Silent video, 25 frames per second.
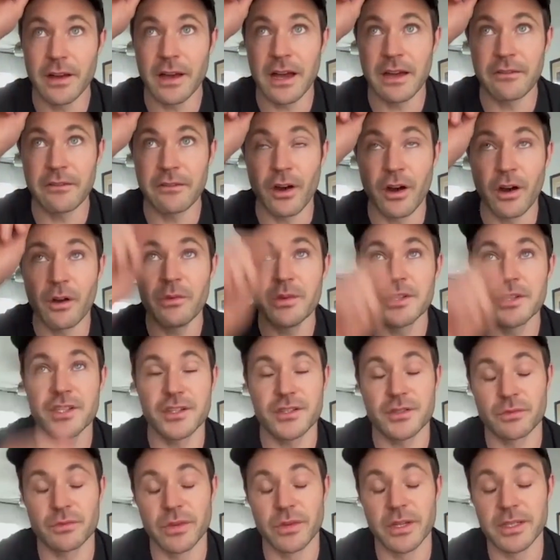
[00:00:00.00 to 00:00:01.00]
I've always
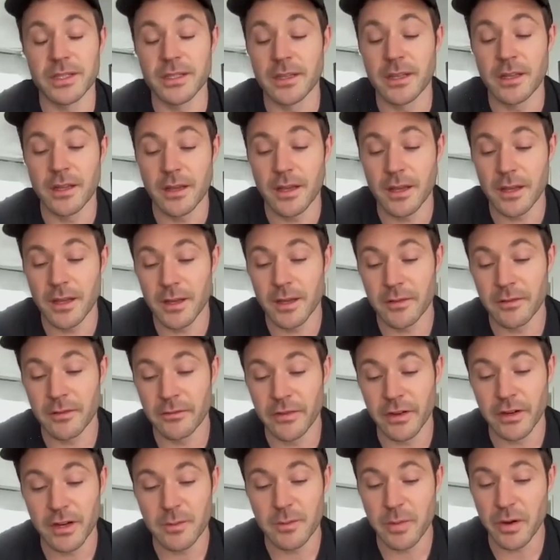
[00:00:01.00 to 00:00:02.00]
just written
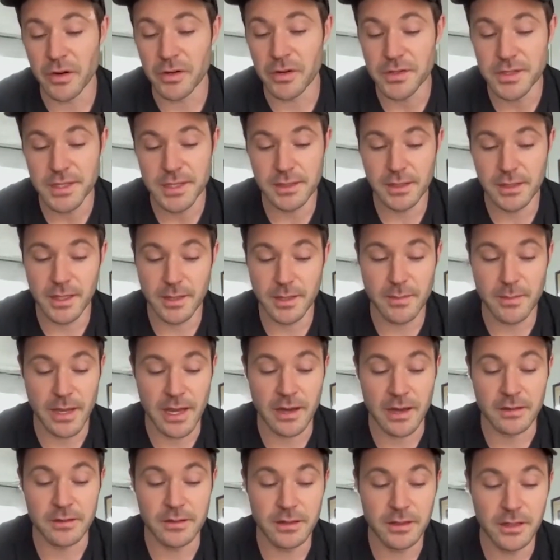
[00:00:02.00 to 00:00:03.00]
very personally
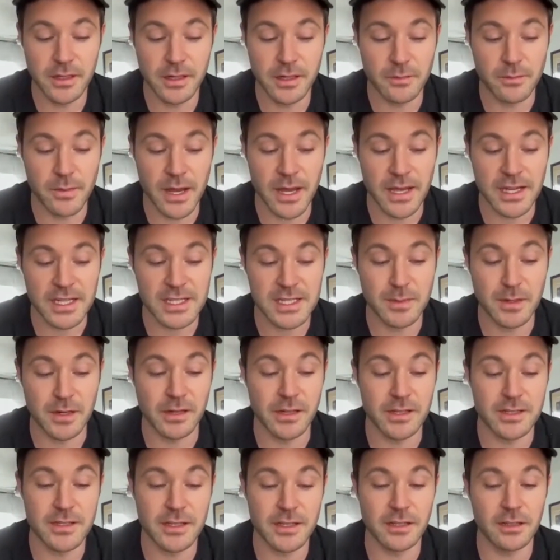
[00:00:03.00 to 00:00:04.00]
about, you know, my
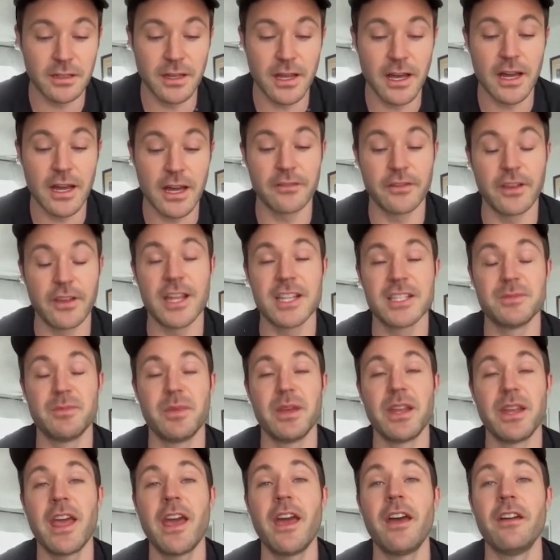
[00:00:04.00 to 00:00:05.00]
experience, and a lot of it has
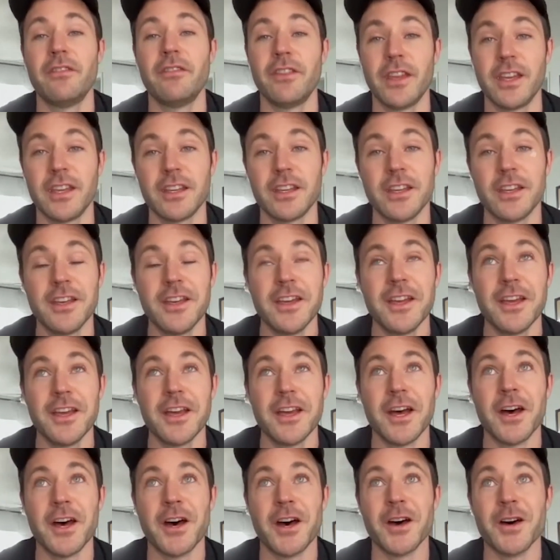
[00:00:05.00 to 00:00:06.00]
been heavy.
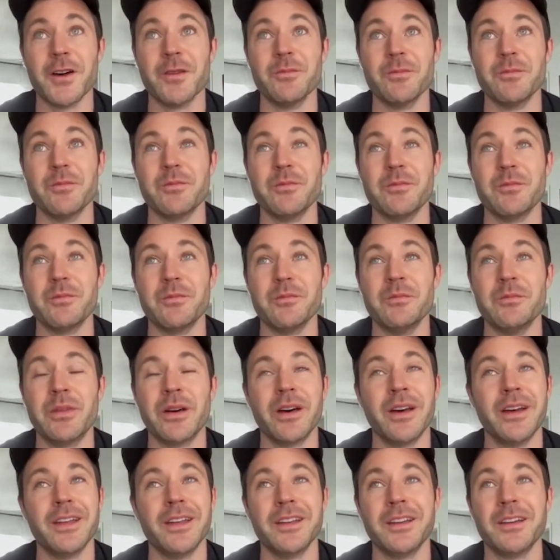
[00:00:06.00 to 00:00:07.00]

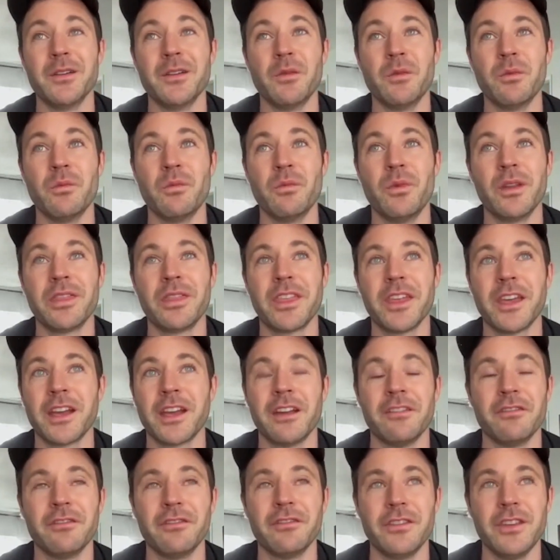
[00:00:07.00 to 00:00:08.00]
But one thing
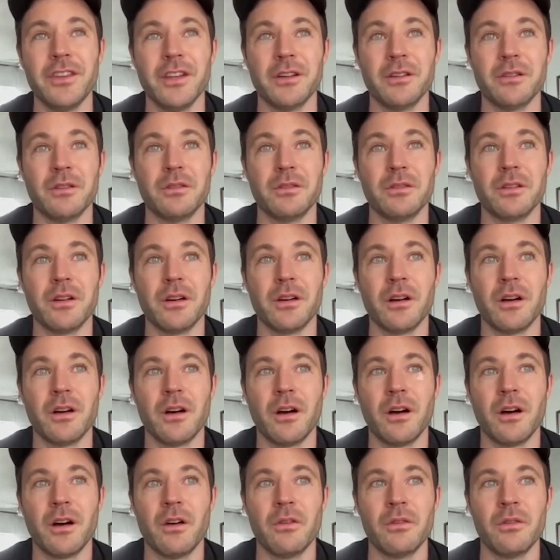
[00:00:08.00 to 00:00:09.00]
I've, you know,
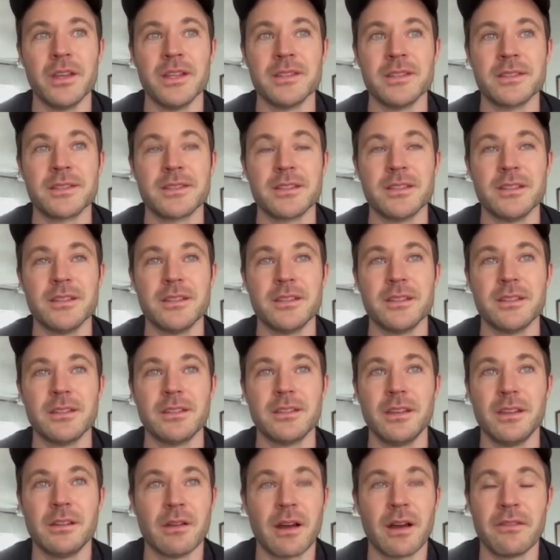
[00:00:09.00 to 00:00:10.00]
always,
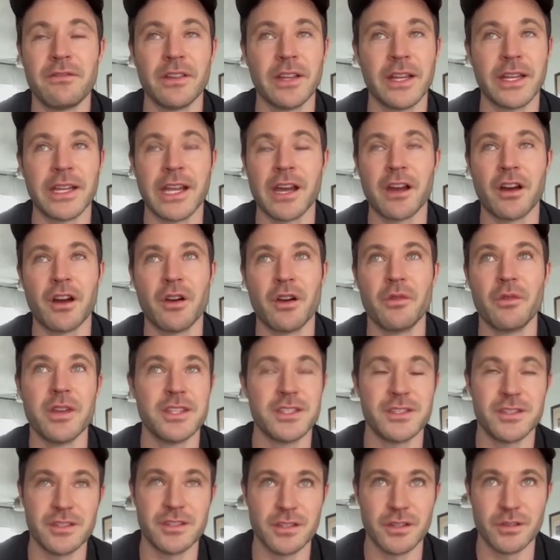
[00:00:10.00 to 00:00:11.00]
you know, I feel like I
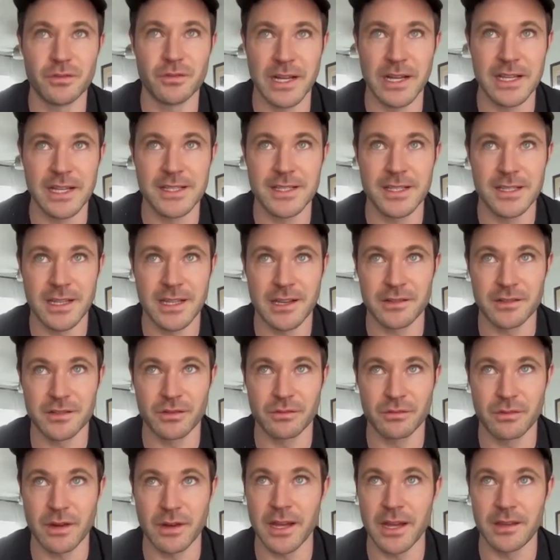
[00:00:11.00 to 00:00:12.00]
always do when I sit down
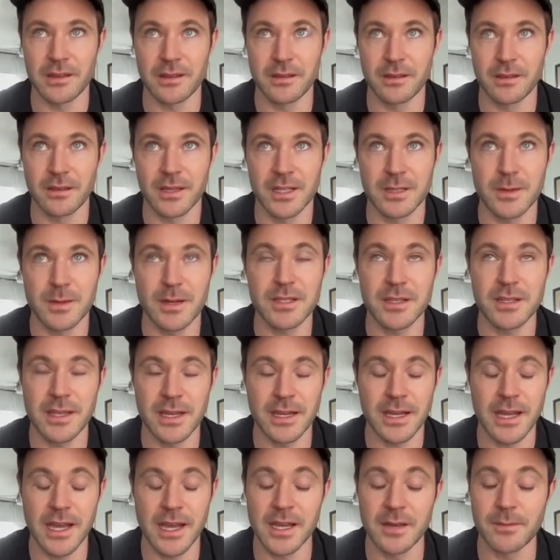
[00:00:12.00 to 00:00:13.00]
to write, especially
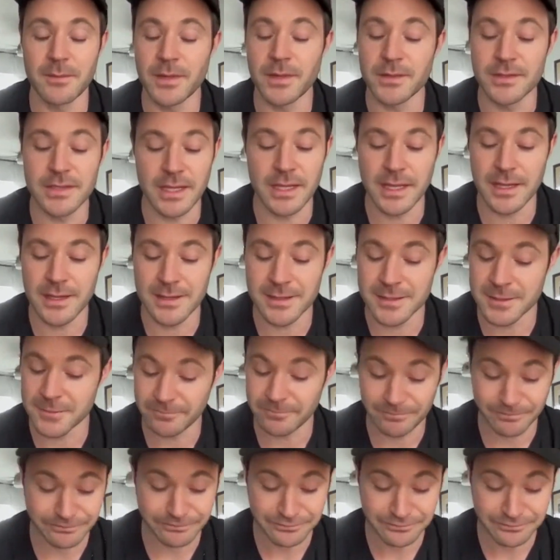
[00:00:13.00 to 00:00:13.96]
that kind of music, is